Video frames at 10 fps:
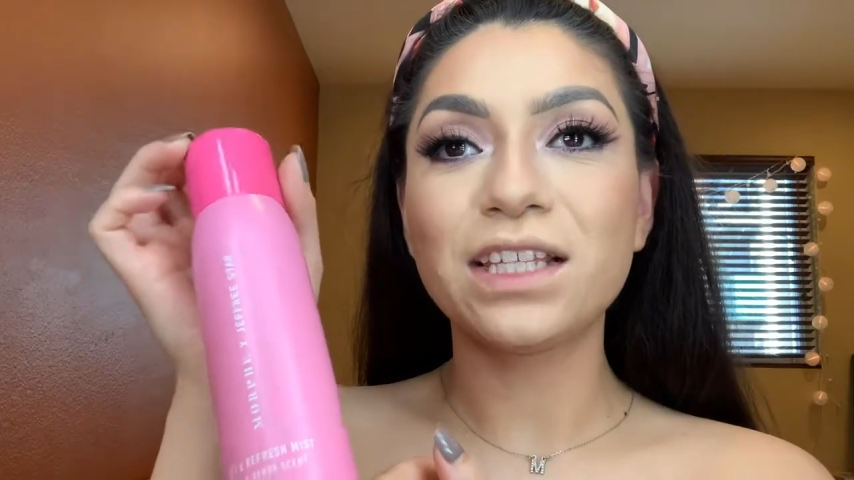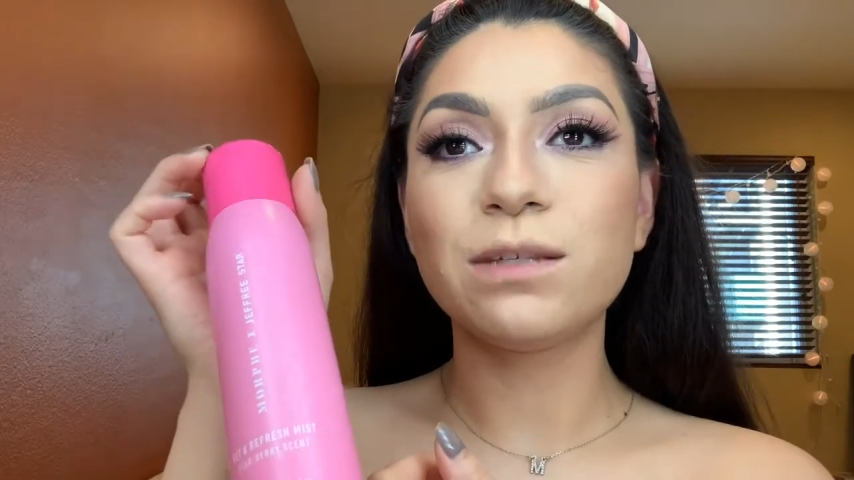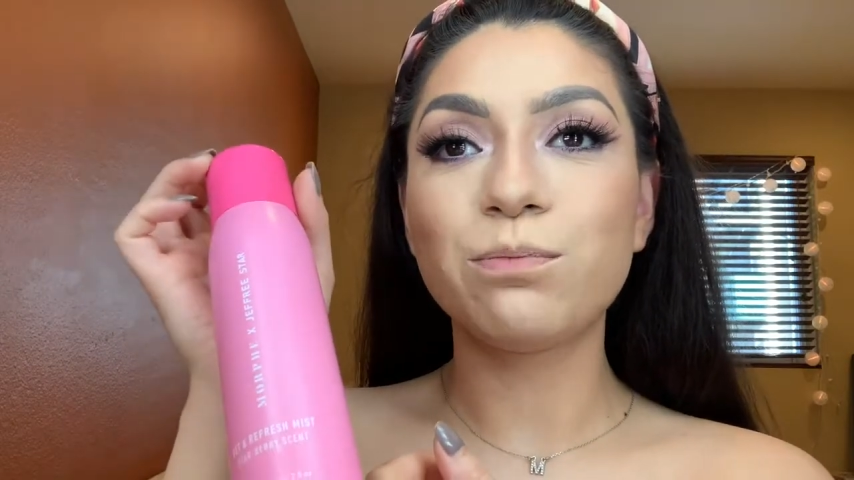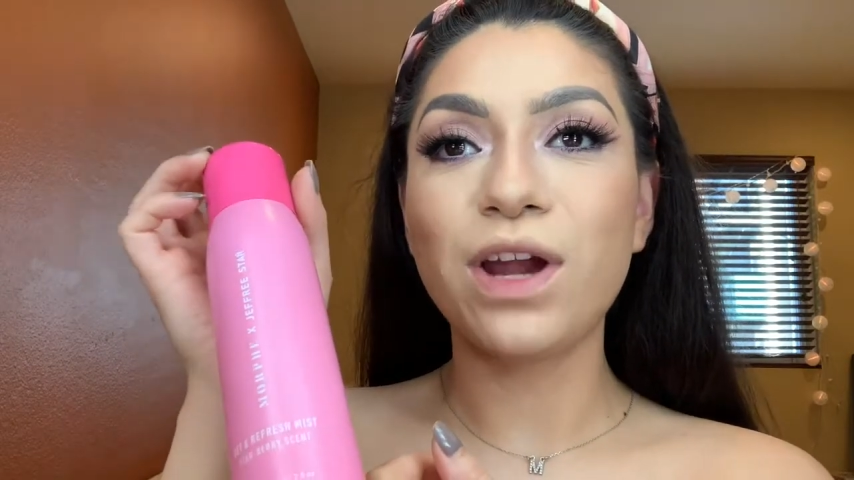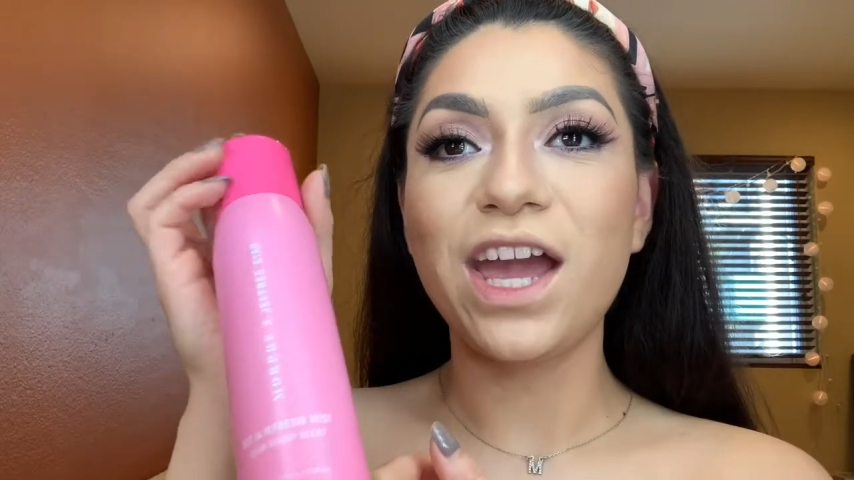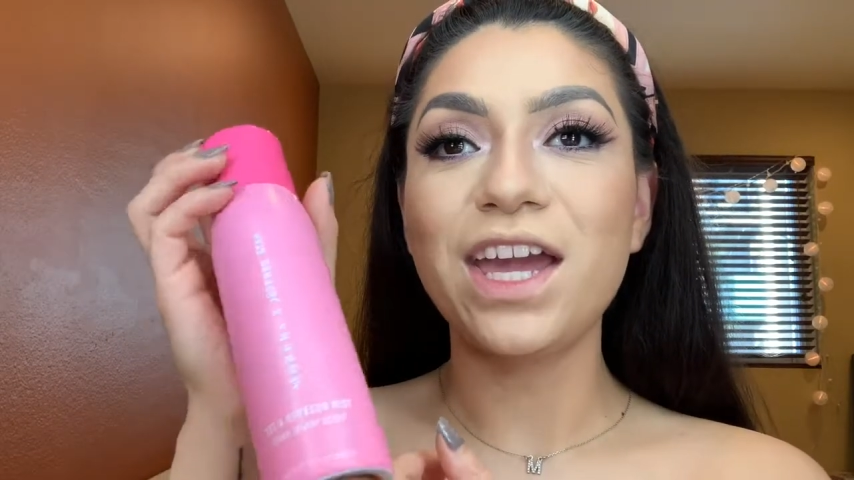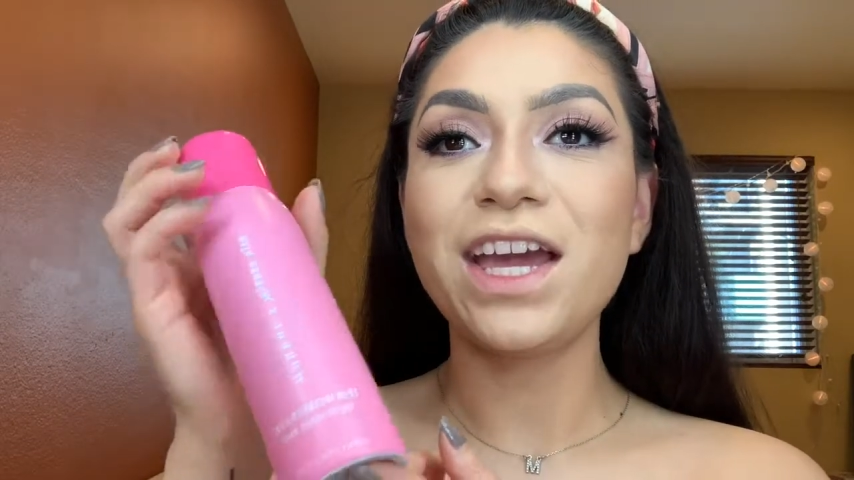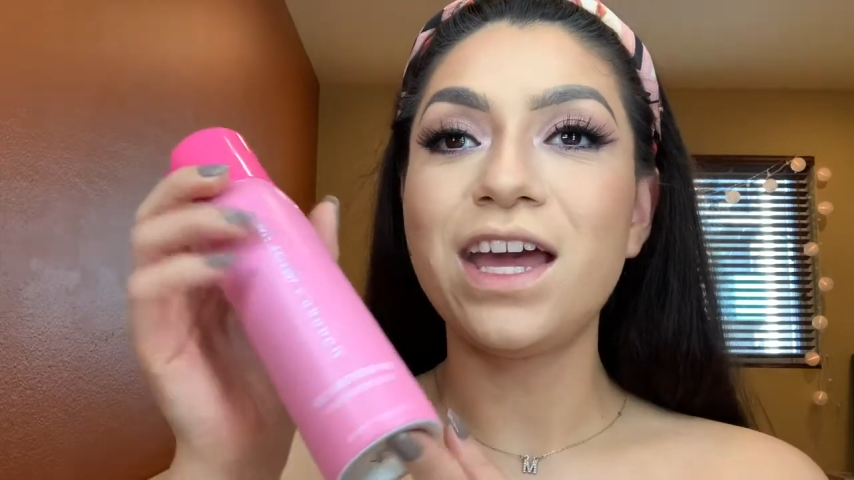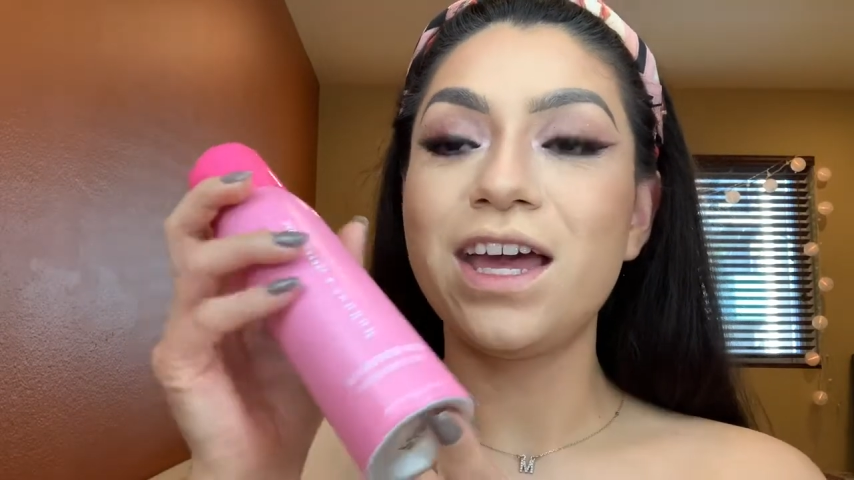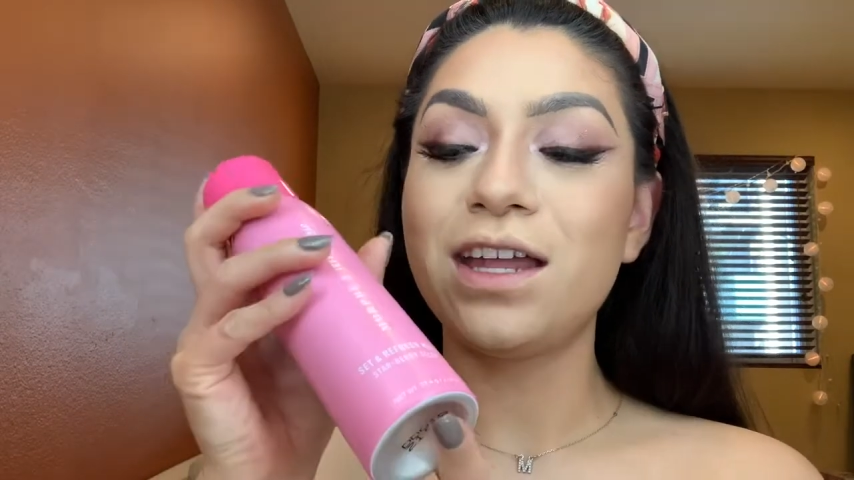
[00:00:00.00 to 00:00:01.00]
Spray
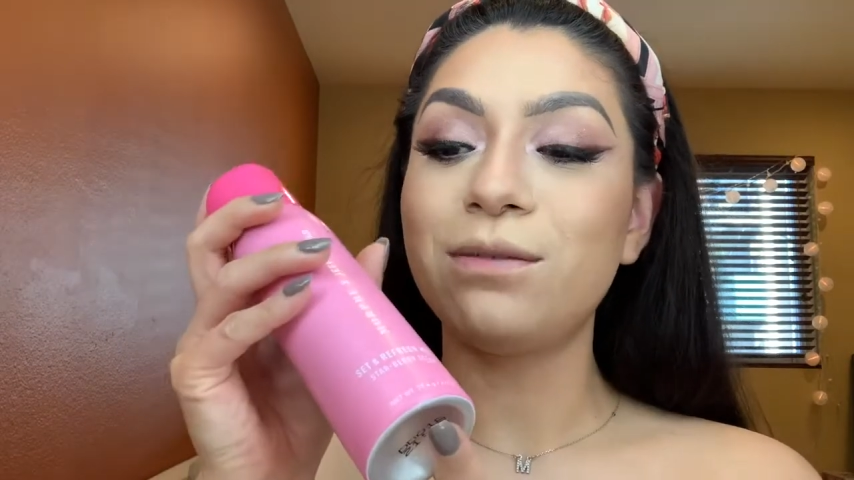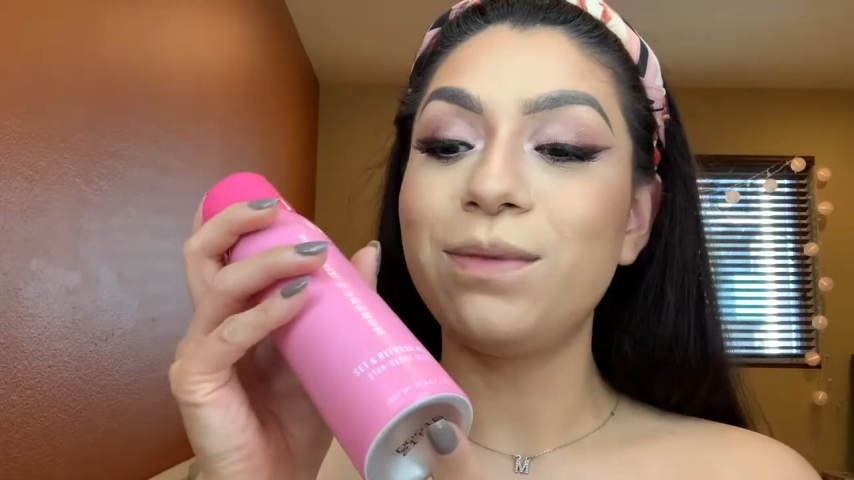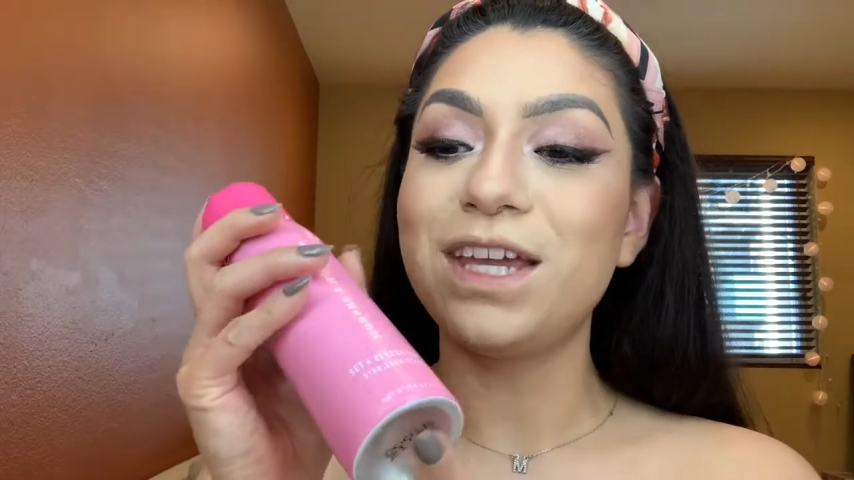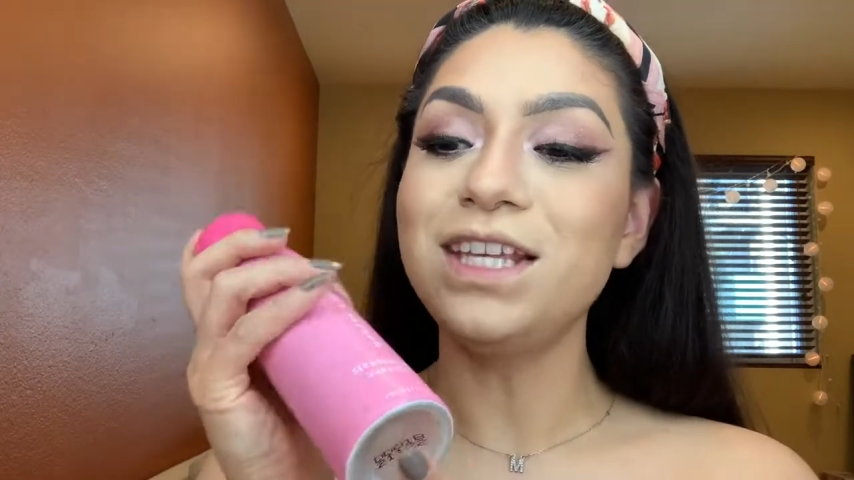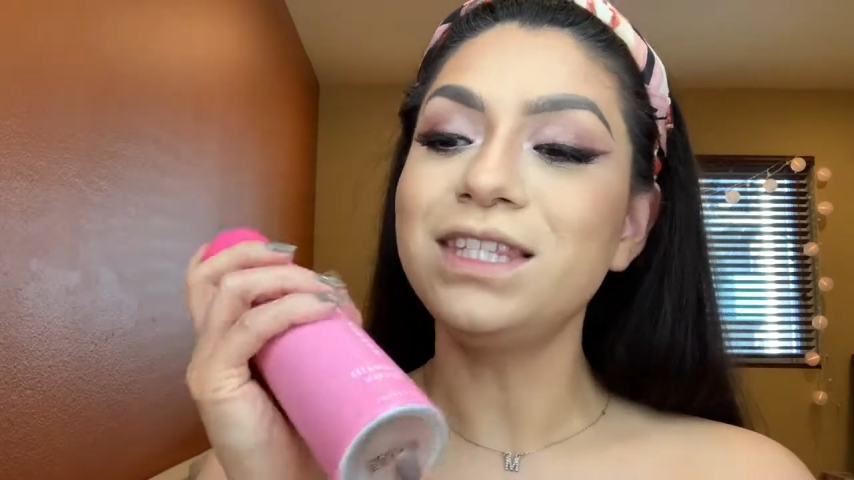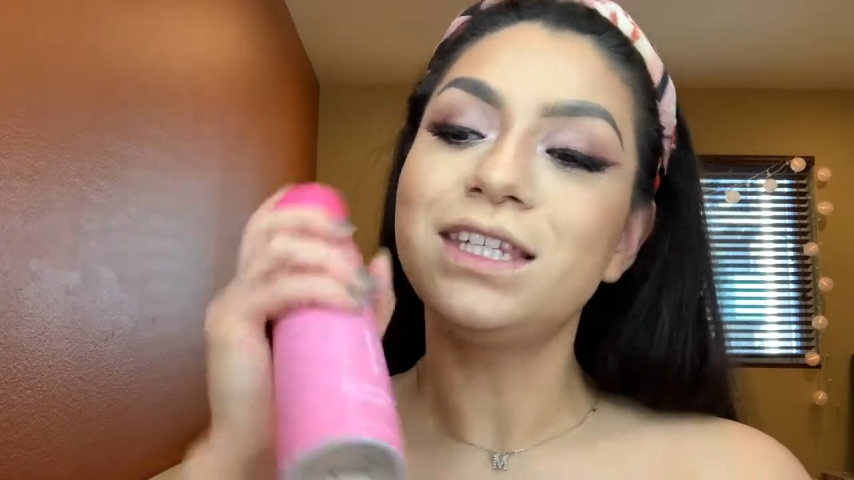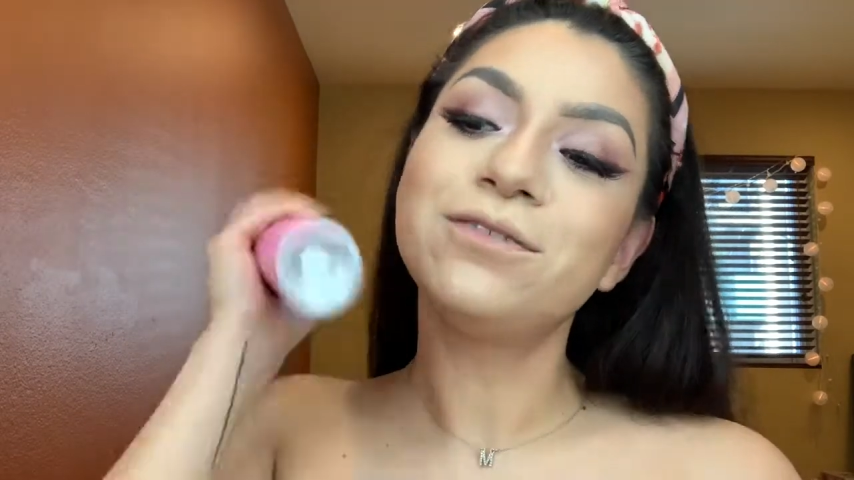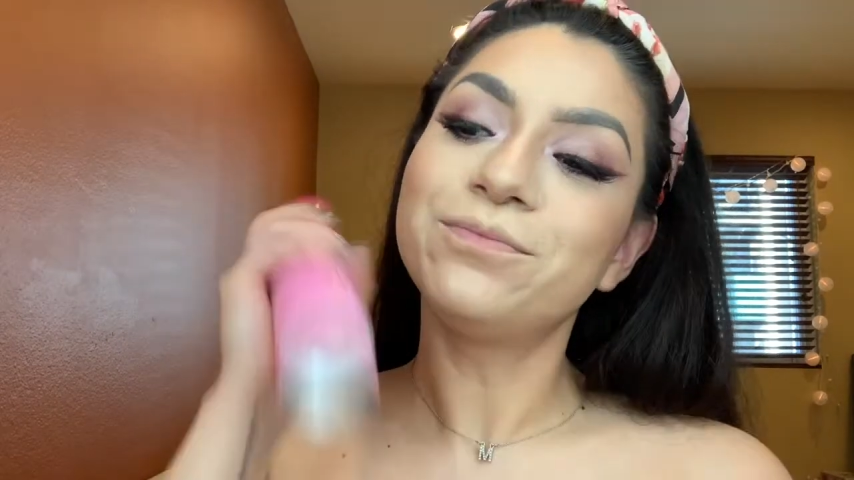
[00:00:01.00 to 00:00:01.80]
and Mist.